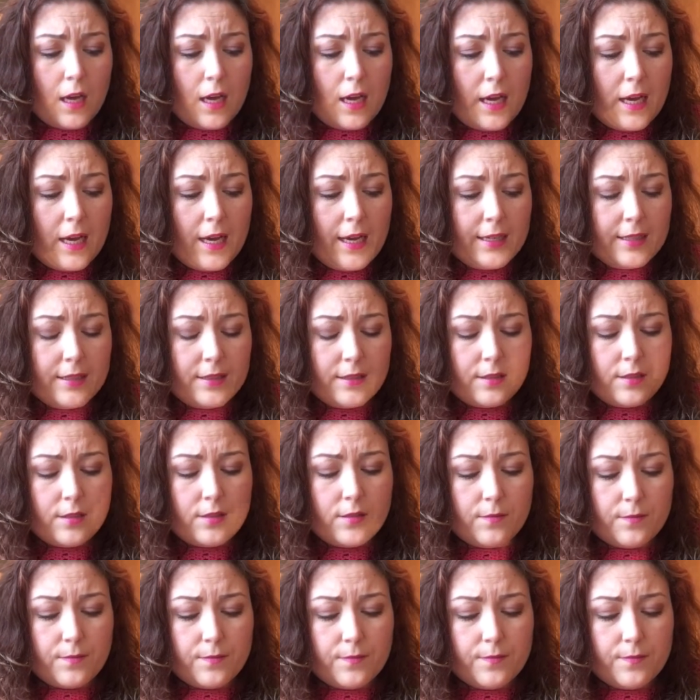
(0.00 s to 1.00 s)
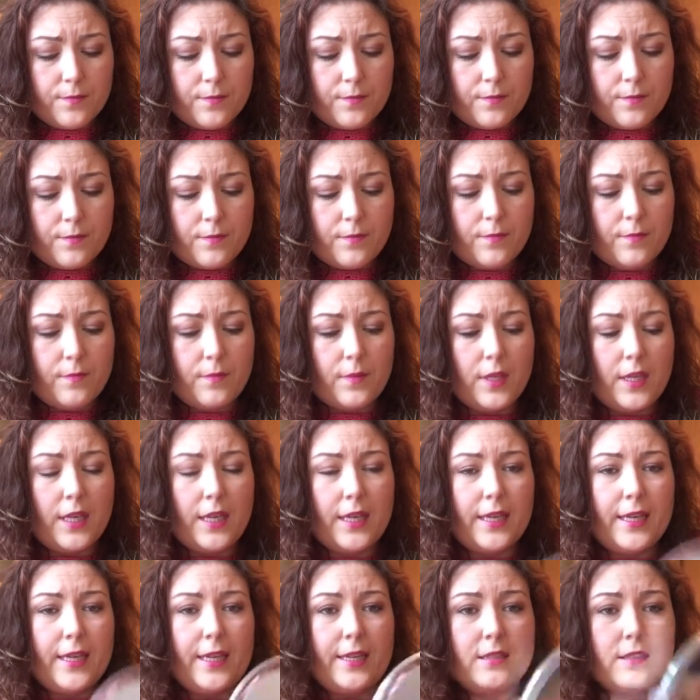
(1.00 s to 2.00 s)
and
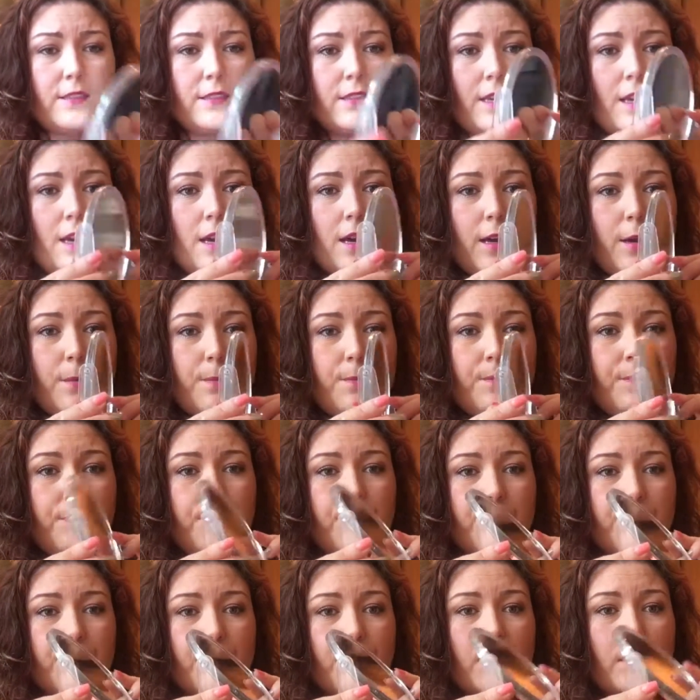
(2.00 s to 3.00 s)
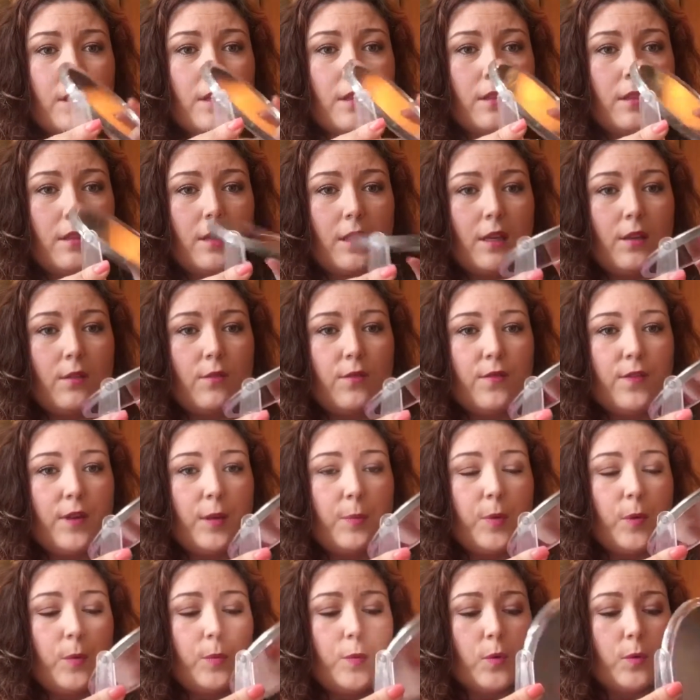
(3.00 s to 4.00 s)
it is the
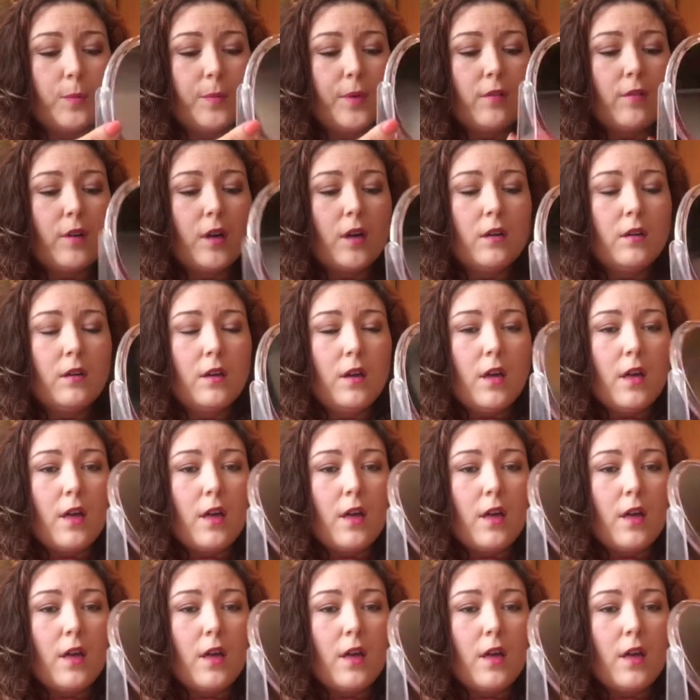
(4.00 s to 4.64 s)
flippable mirror.